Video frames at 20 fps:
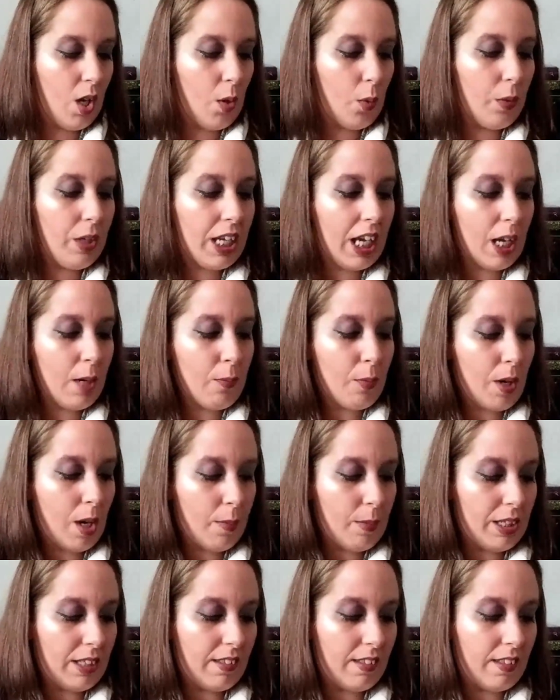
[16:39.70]
We can't
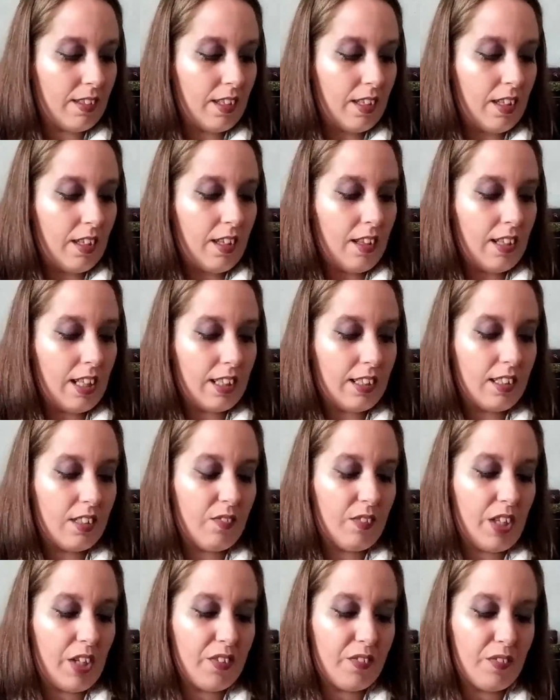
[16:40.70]
promise that
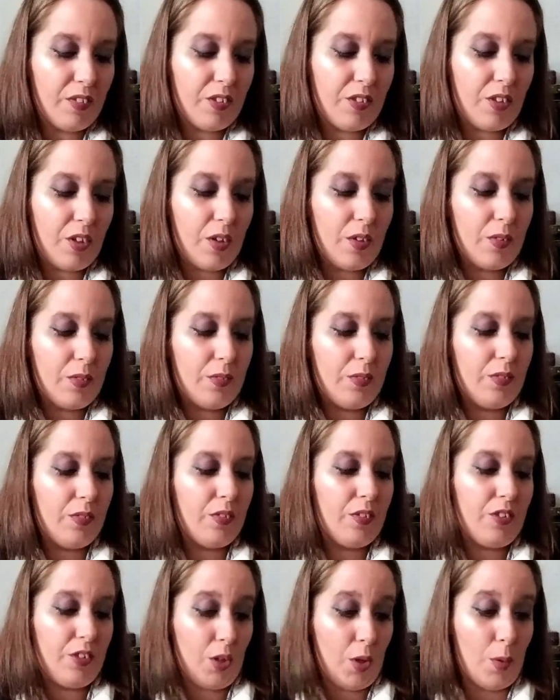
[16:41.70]
this Philosopher's Stone
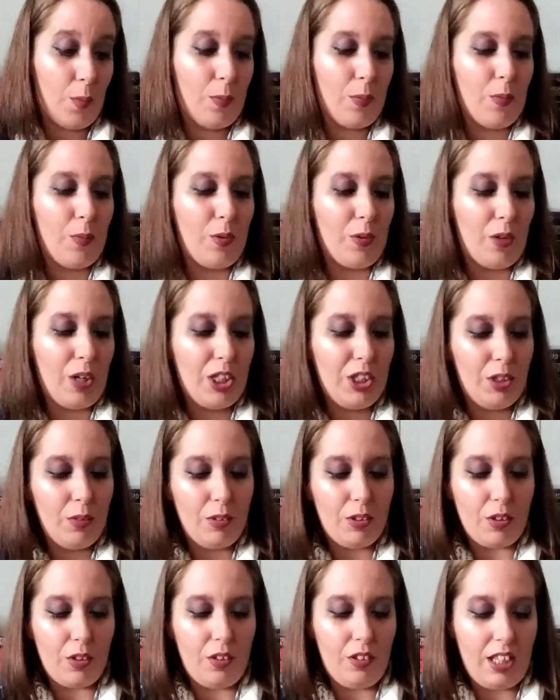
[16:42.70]
soap will grant you
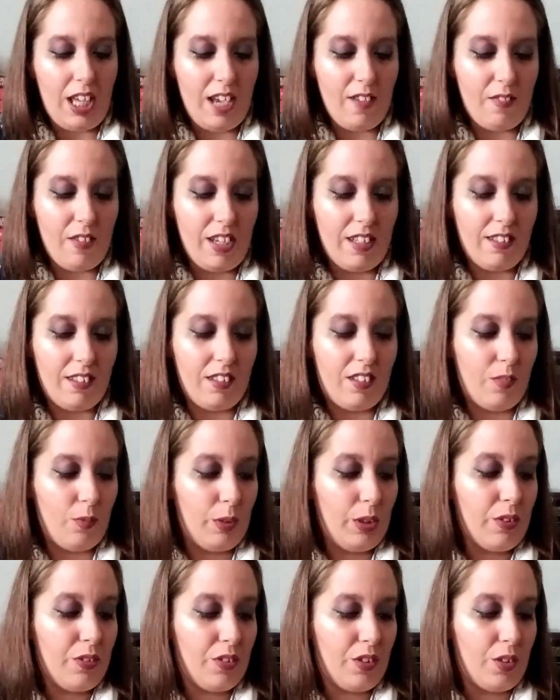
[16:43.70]
eternal life as this
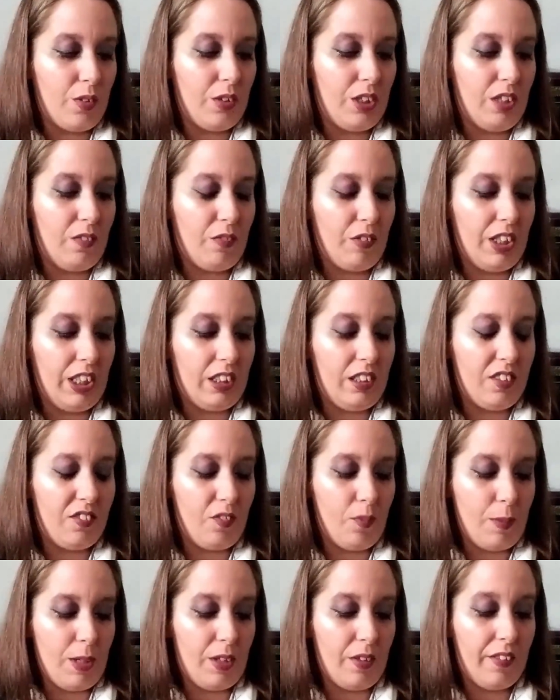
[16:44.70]
real stone did for Nicholas
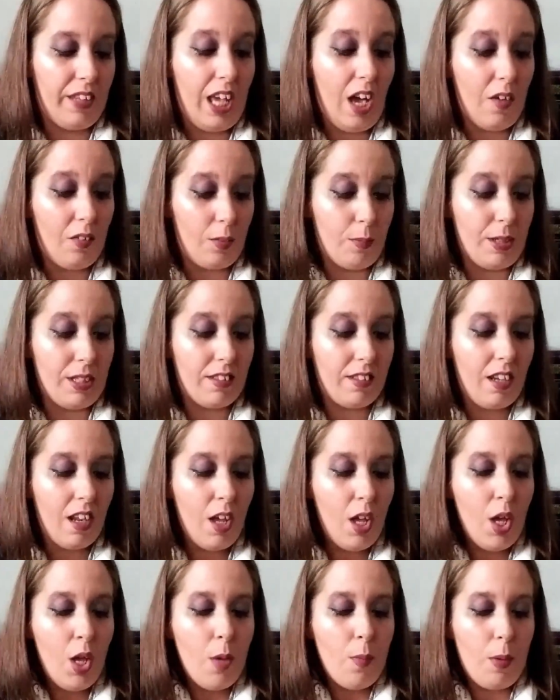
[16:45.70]
Flamel and the Alchemist,
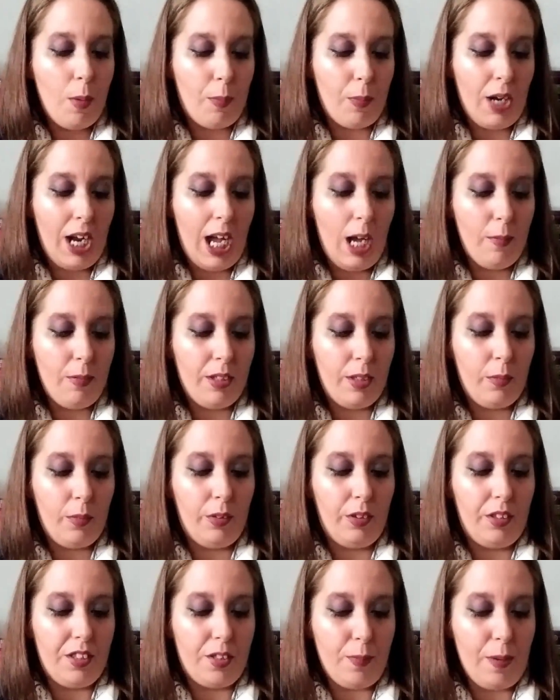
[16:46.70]
but perhaps it
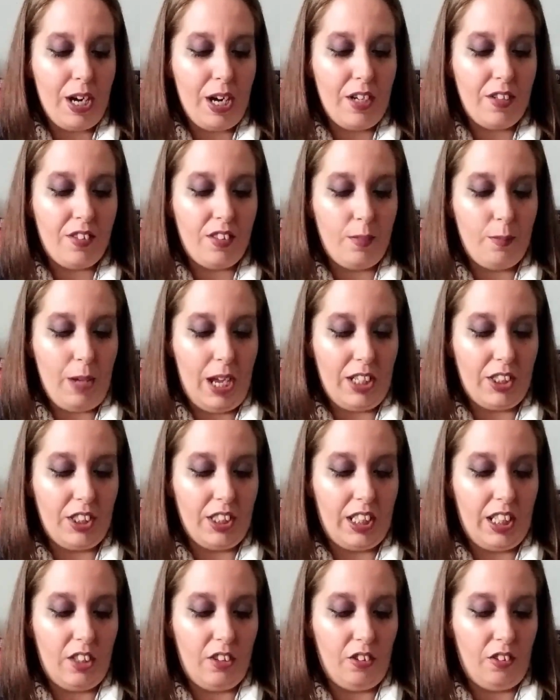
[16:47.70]
will inspire some
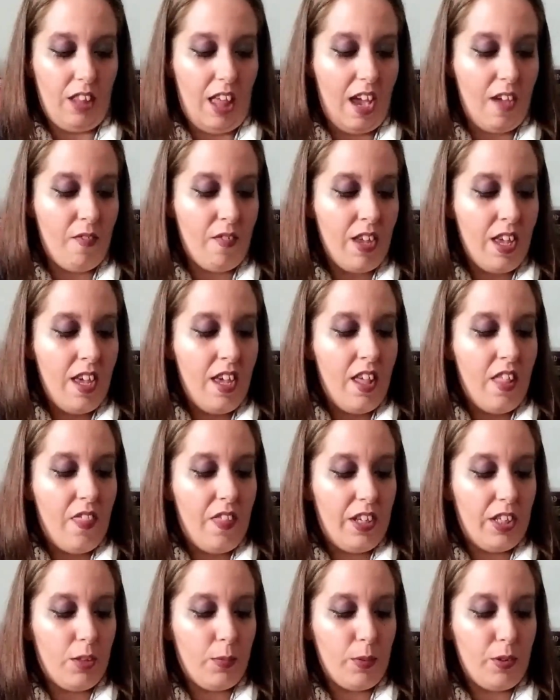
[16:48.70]
magic in your life.
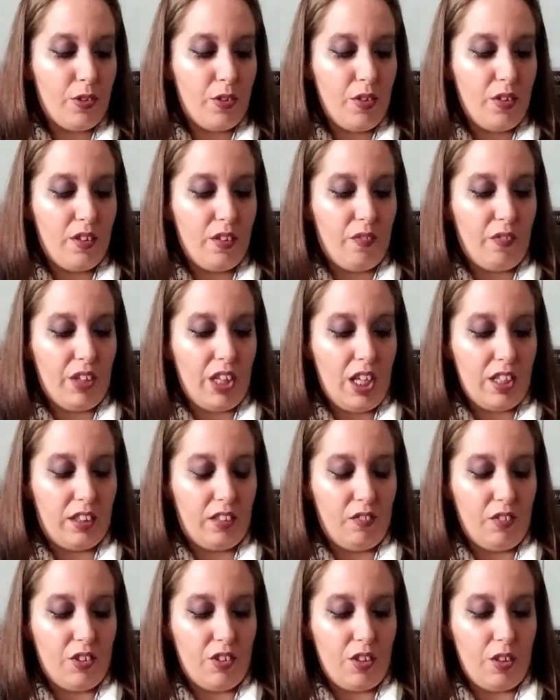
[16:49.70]
Thea's pursuit of the
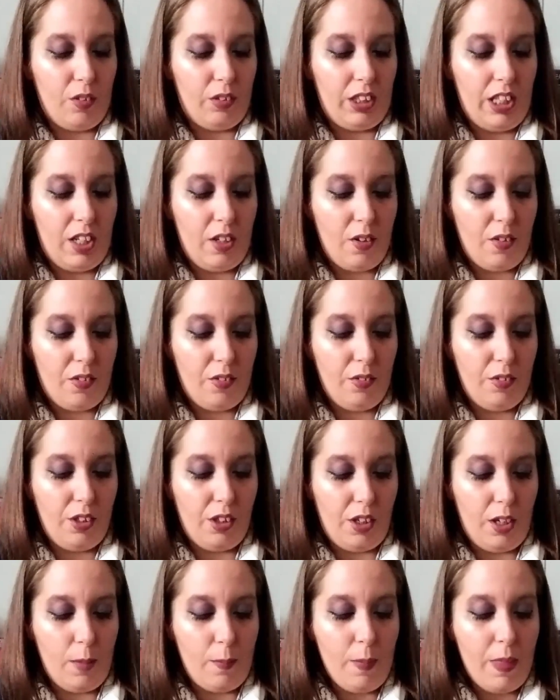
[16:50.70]
Philosopher's Stone led her through
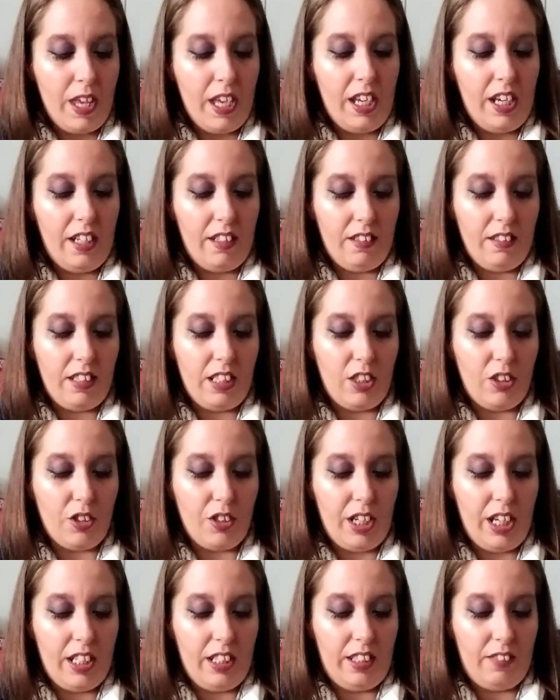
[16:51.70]
Europe into
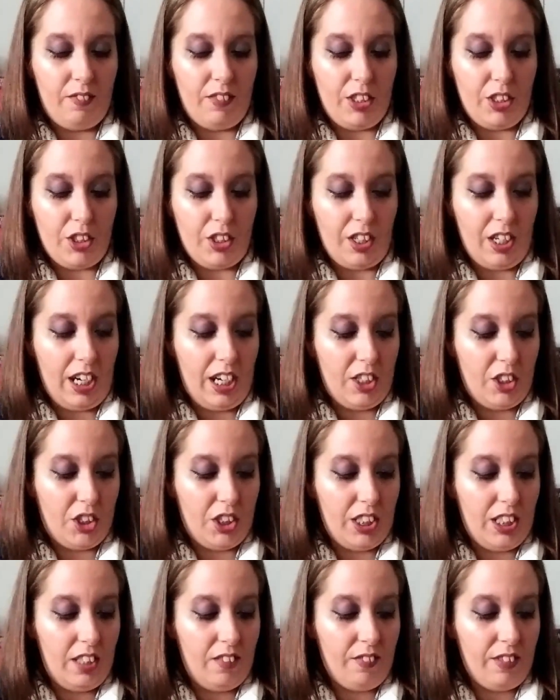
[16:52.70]
danger and adventure, and
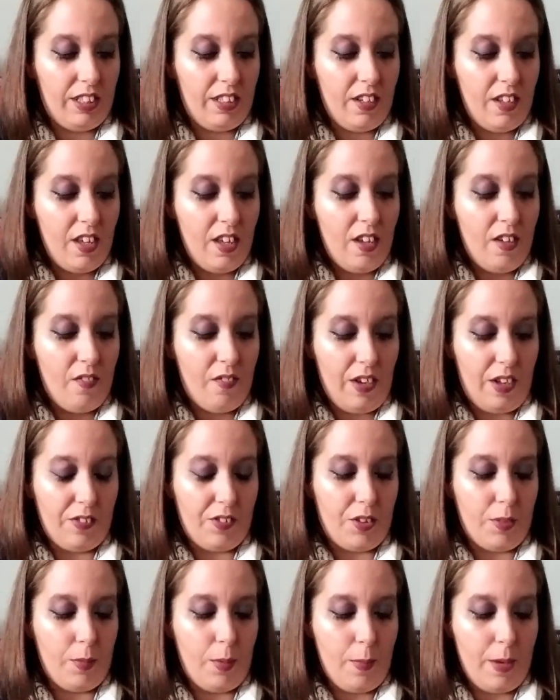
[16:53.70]
she even
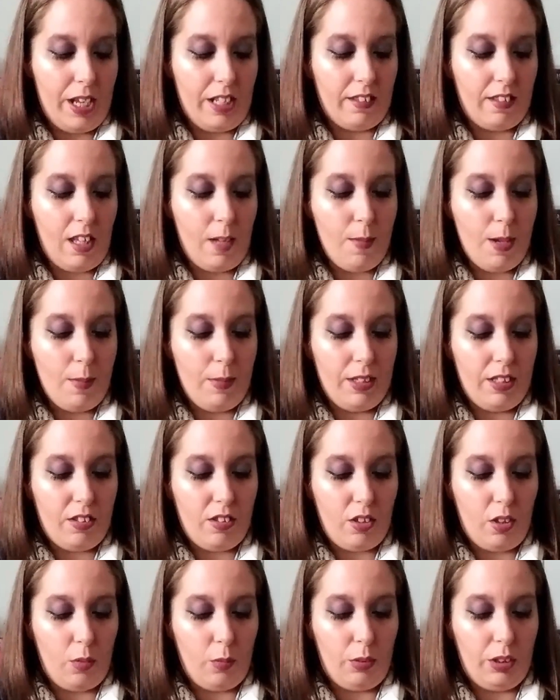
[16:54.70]
found some romance, and maybe the
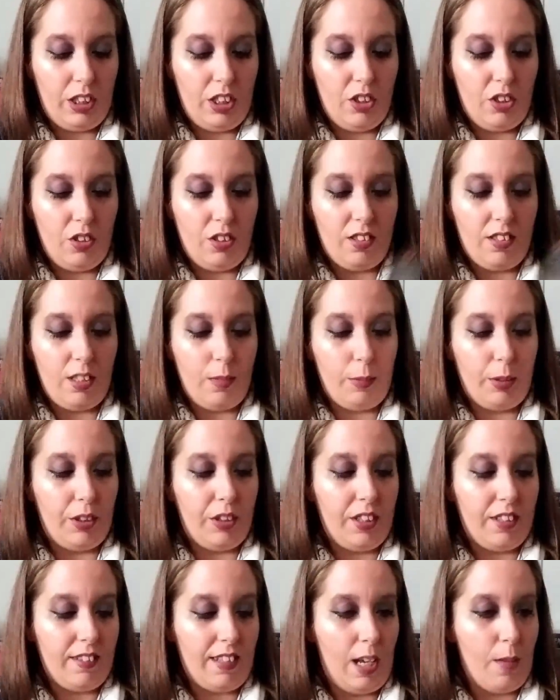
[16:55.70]
stone will lead you to
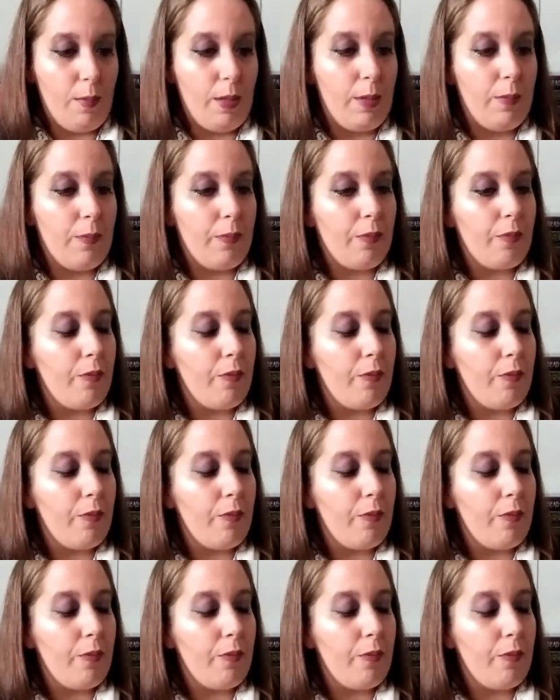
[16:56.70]
similar excitement.